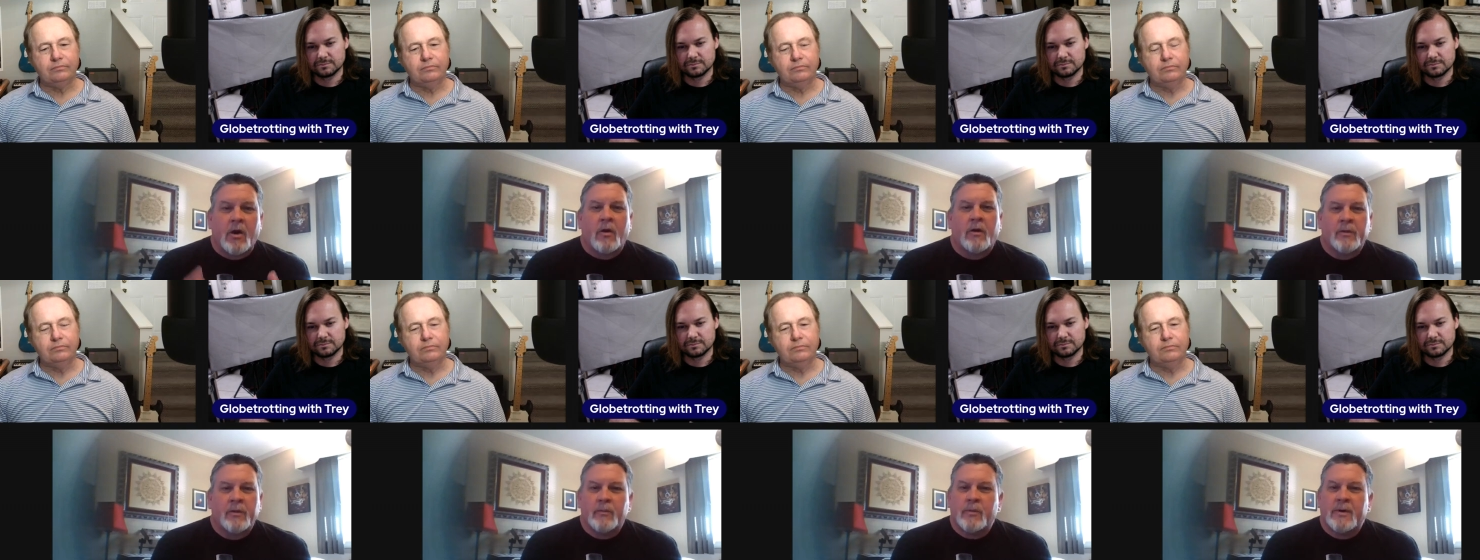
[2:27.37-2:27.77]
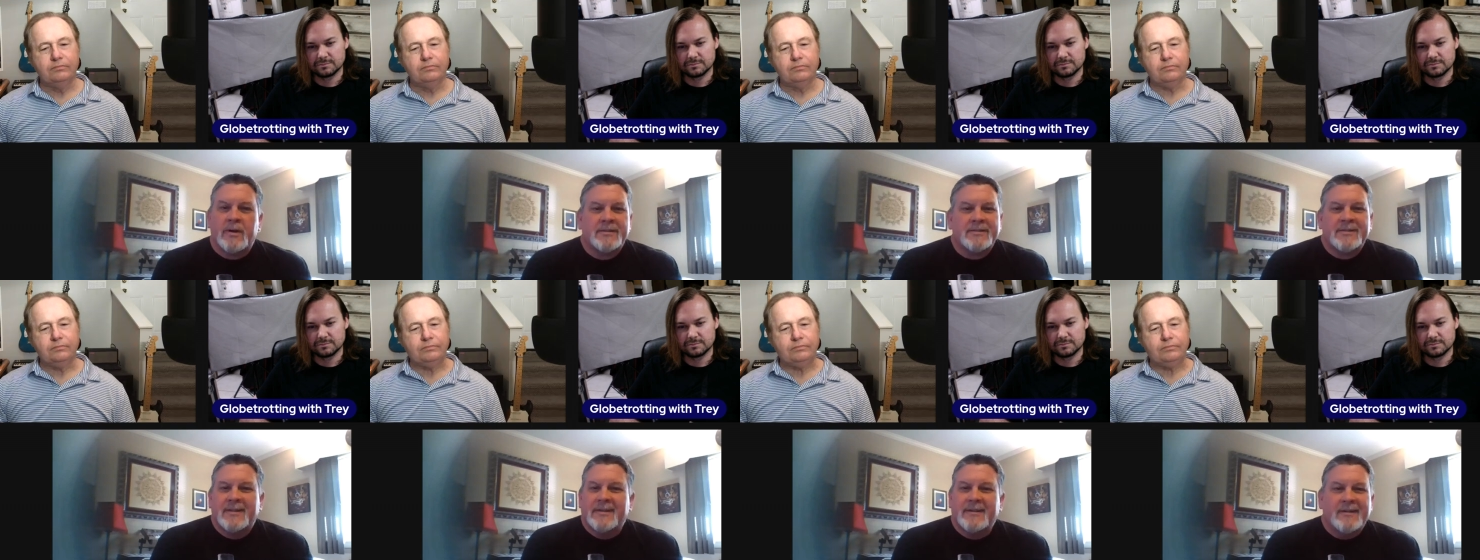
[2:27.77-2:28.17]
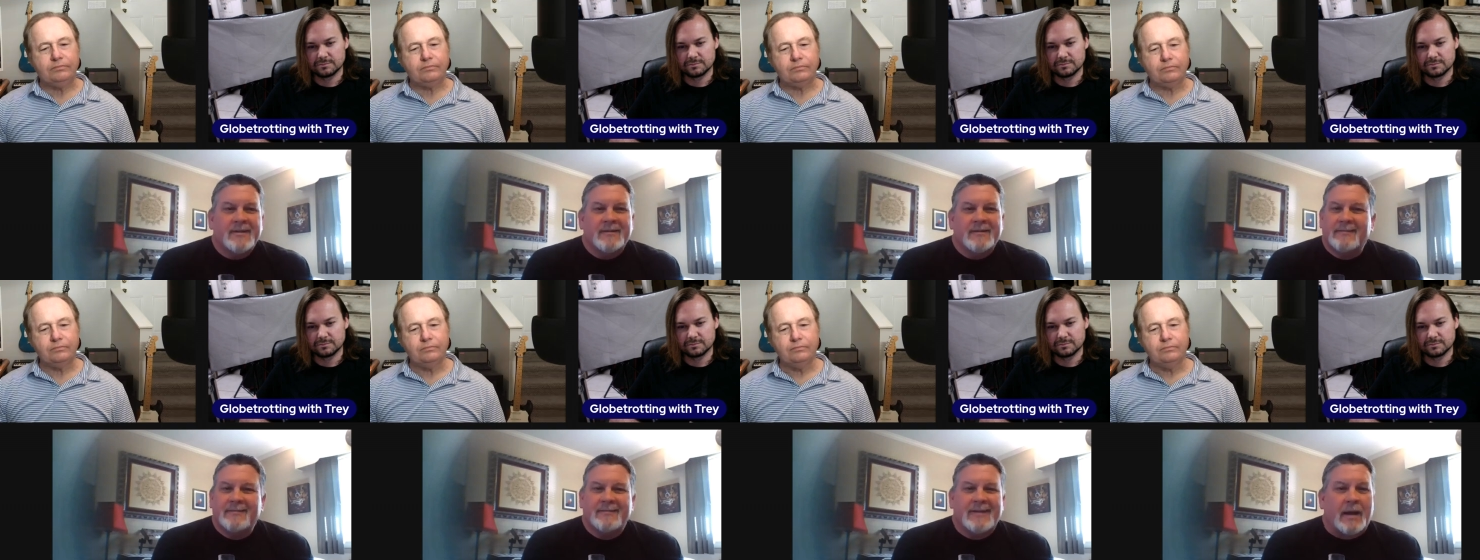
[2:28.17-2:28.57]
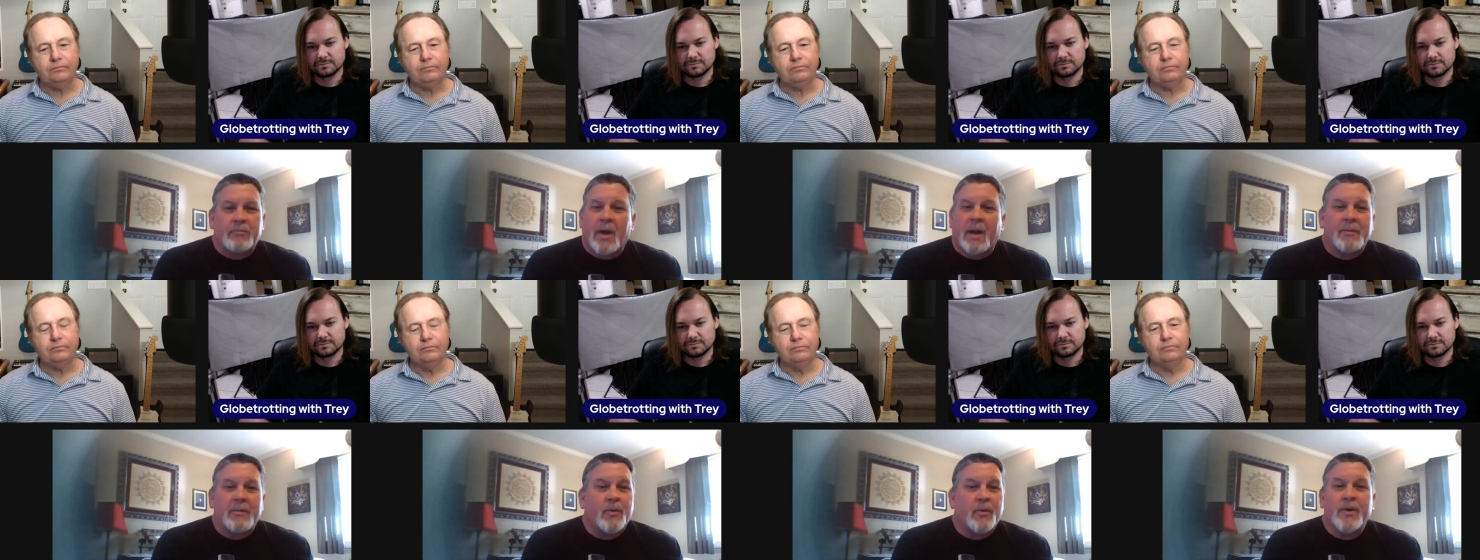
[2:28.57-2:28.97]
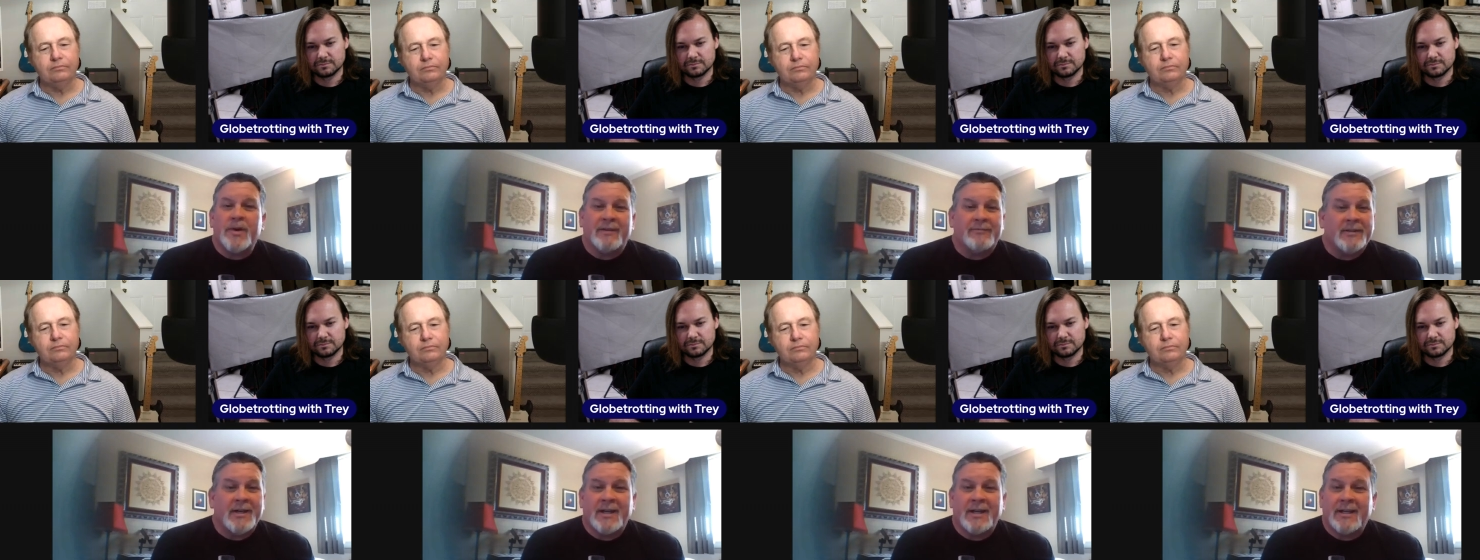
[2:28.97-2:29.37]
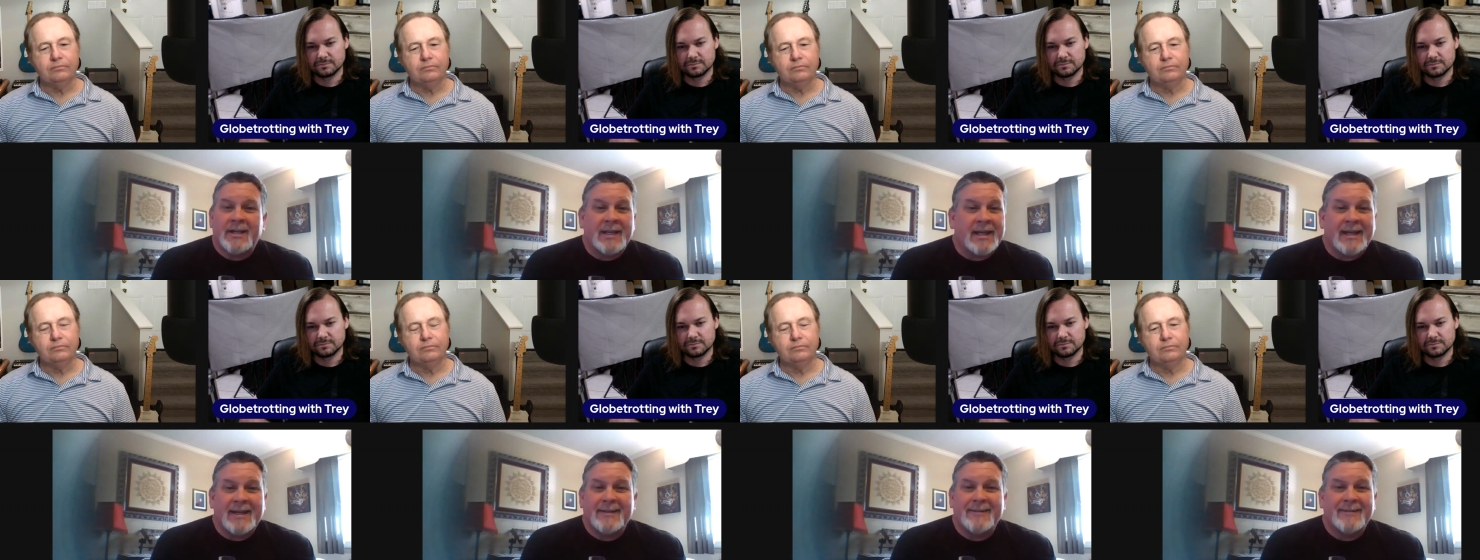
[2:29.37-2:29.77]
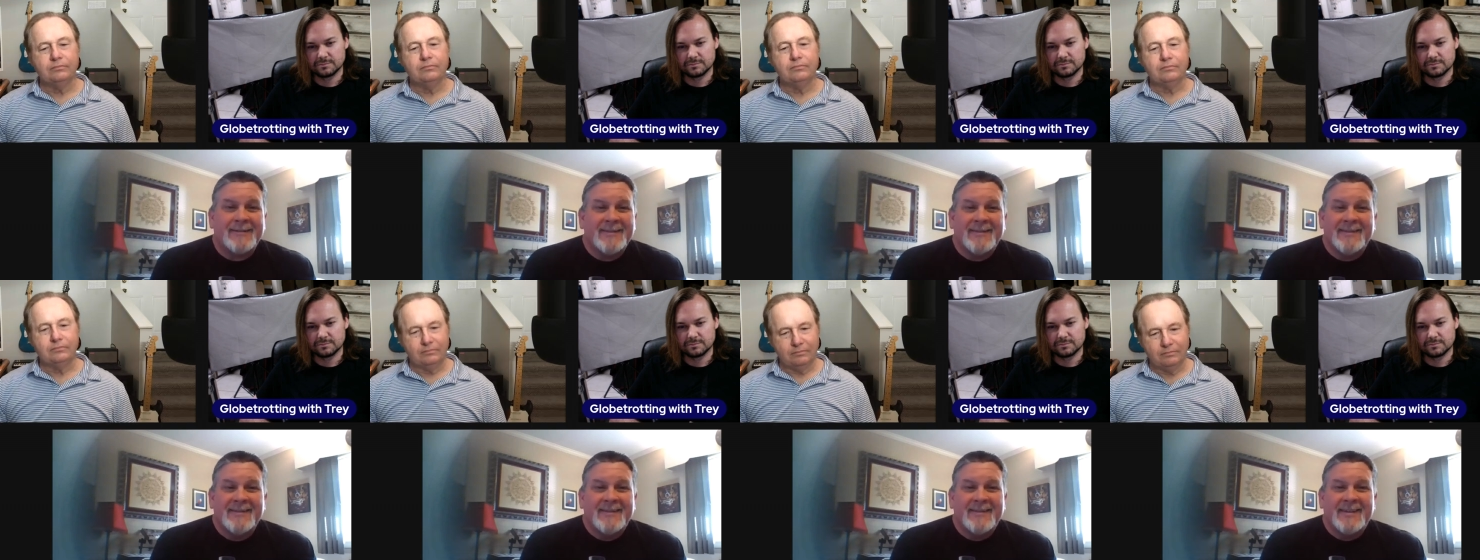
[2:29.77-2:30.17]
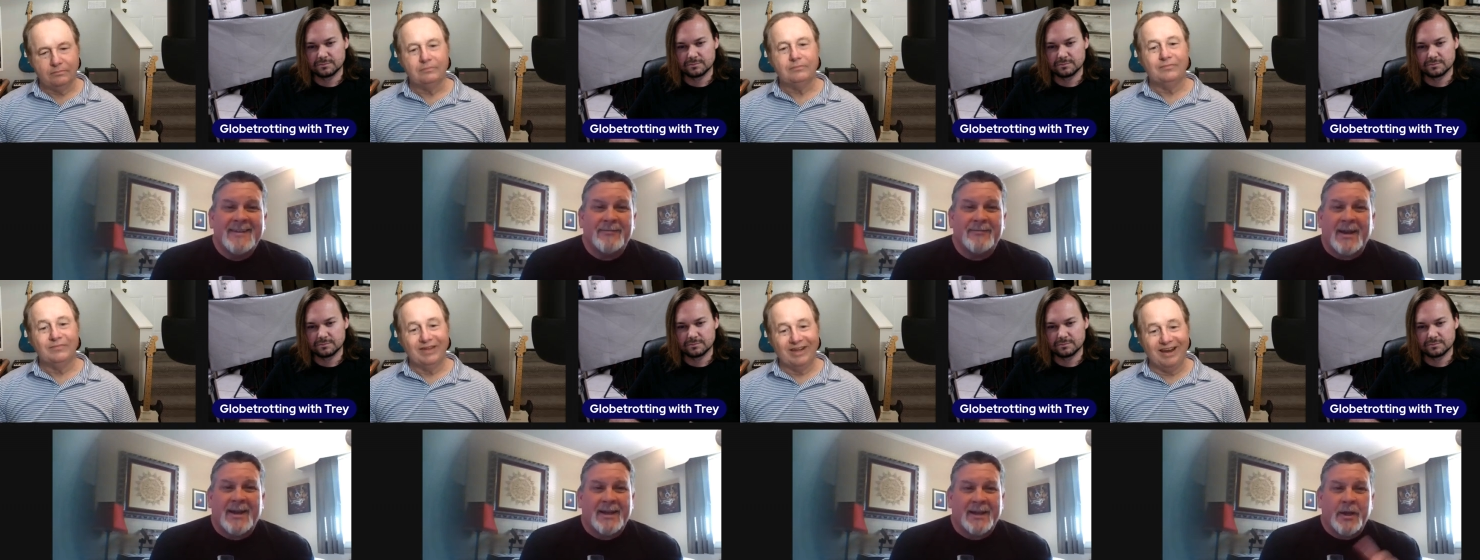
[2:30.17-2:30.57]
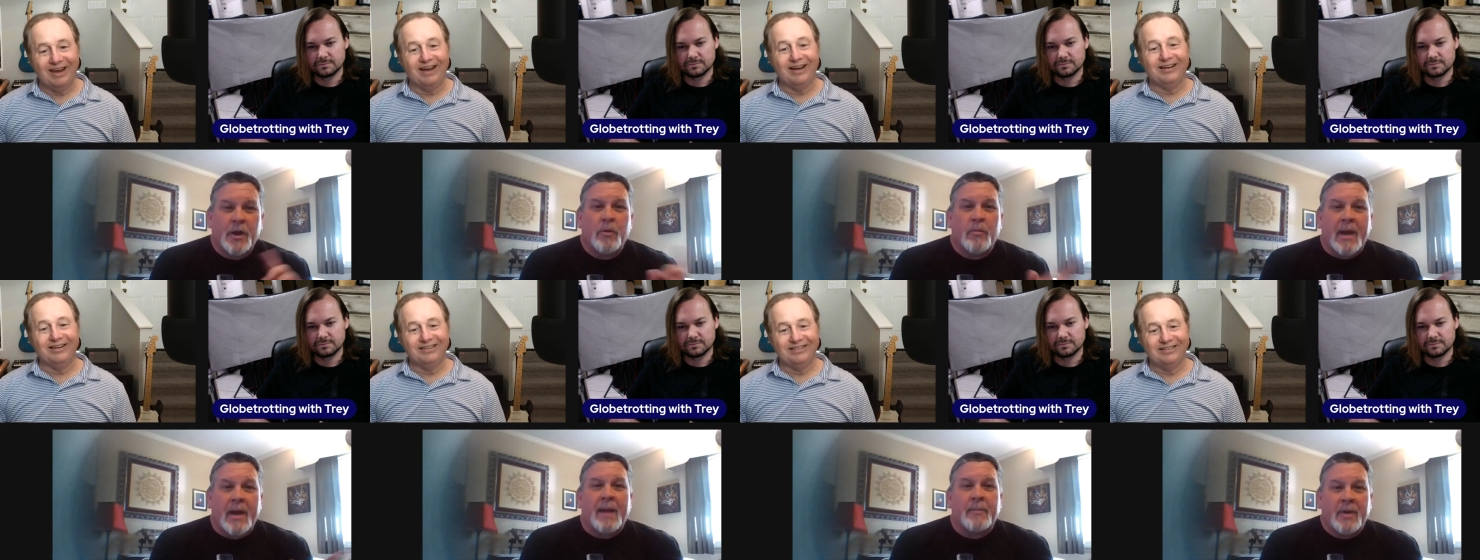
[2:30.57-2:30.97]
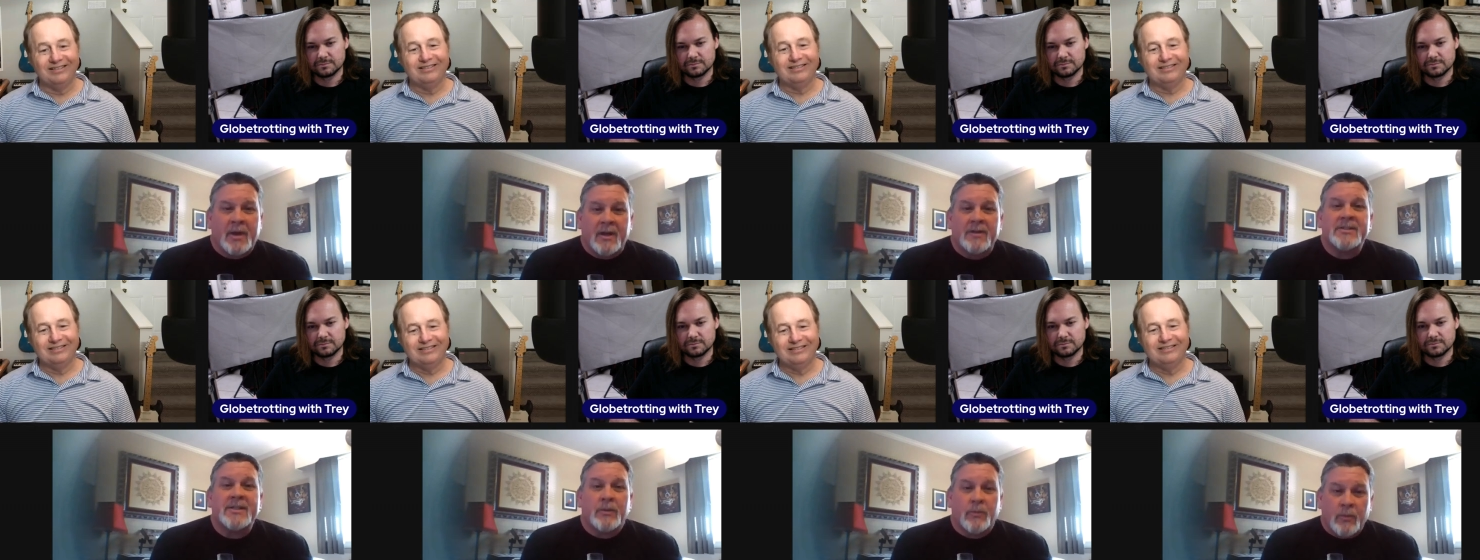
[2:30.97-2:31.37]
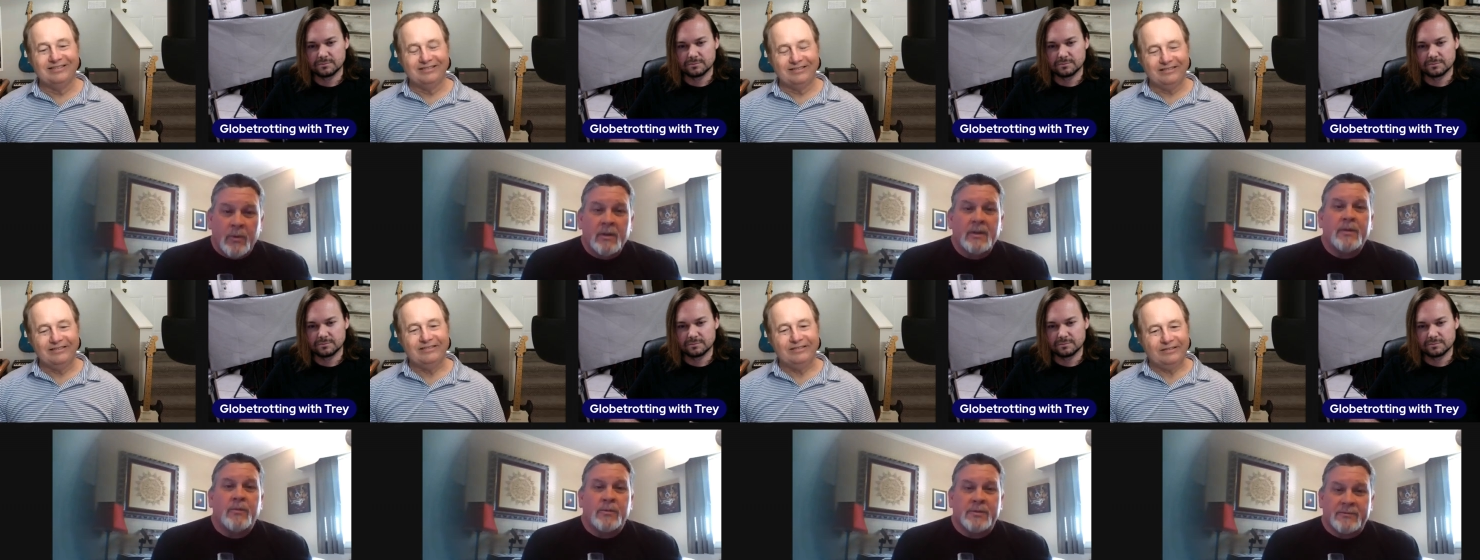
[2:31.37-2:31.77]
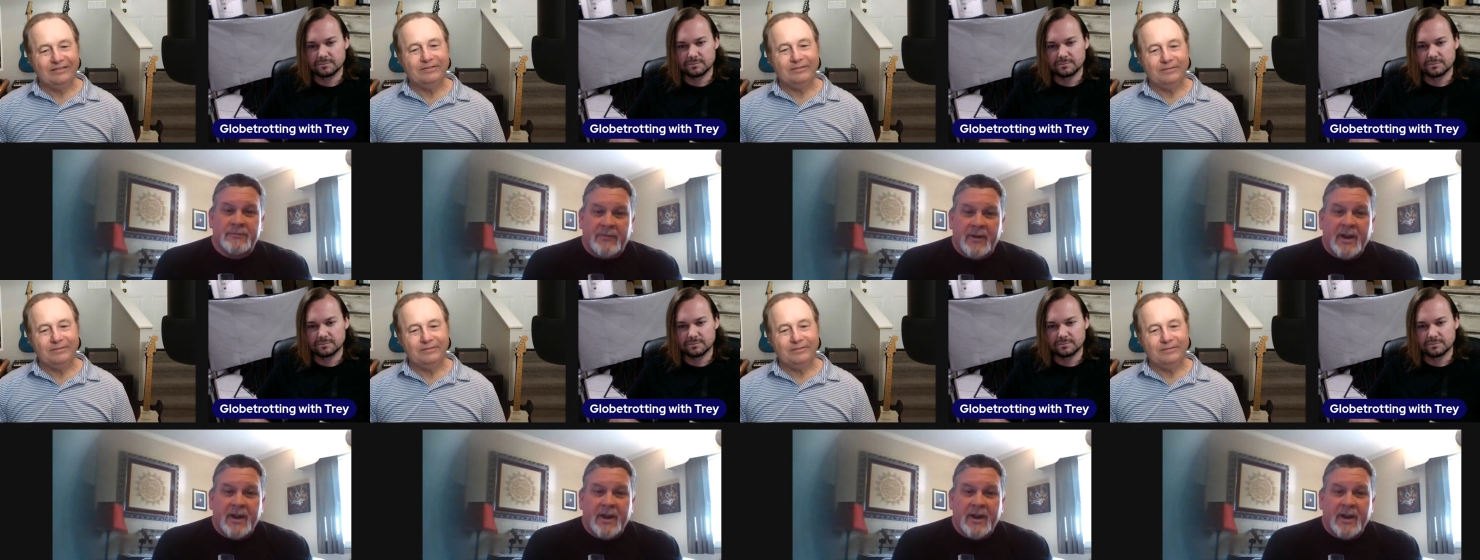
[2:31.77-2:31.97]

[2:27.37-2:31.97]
Speaker 1: hard it was, I probably wouldn't have done it again if I could go back, because it really was